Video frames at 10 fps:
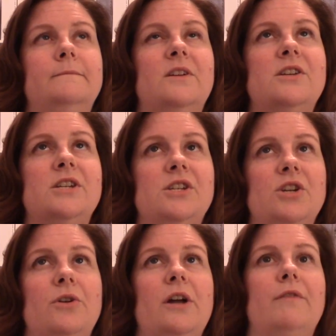She
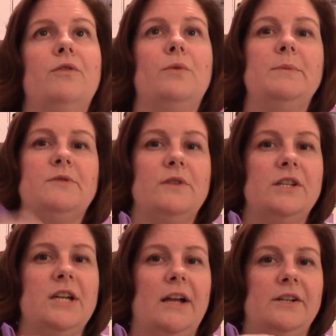showed off the whips for
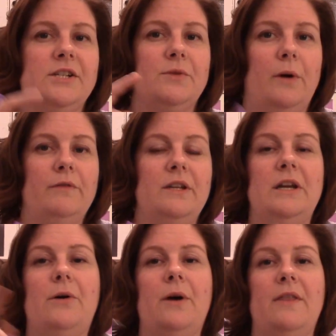the challenge in one
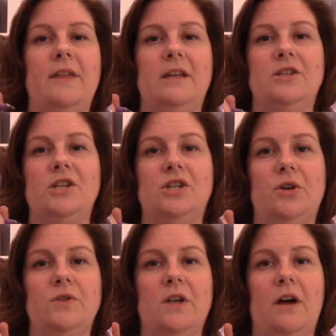video, and then she
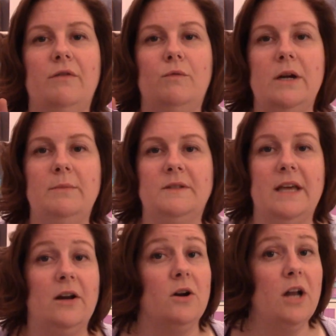shows off whips
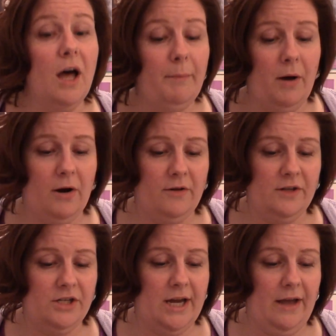that are not part of the
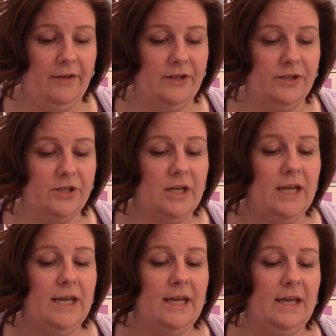challenge
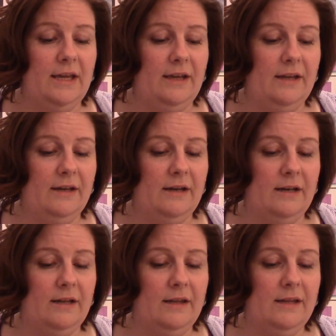
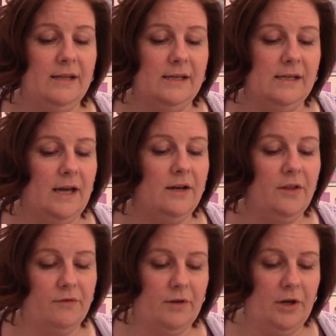in
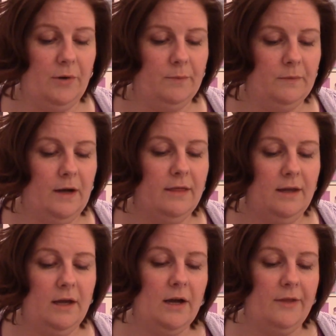another video. I
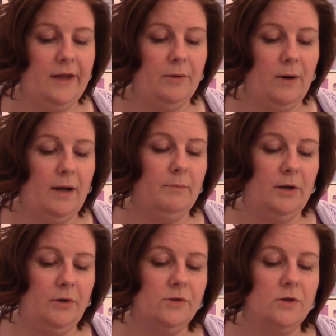think I got that right. My
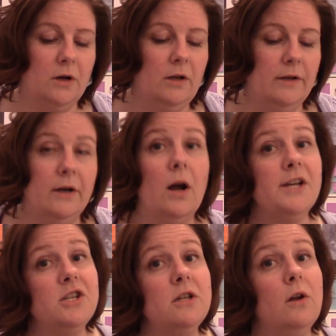notes aren't clear. I
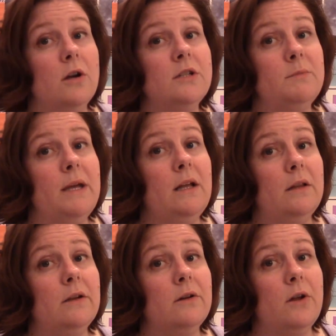should learn to make
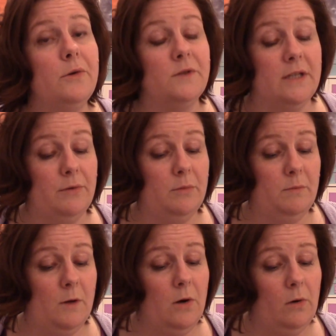clear notes. That
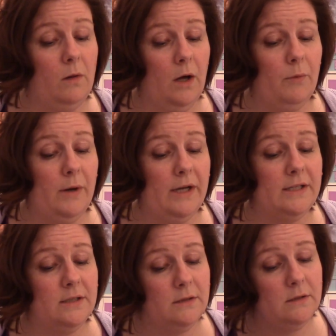would go a long way
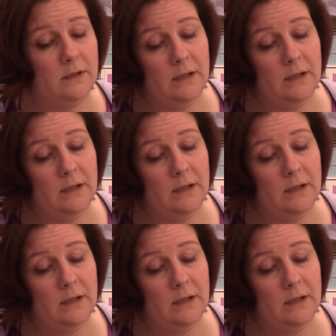to...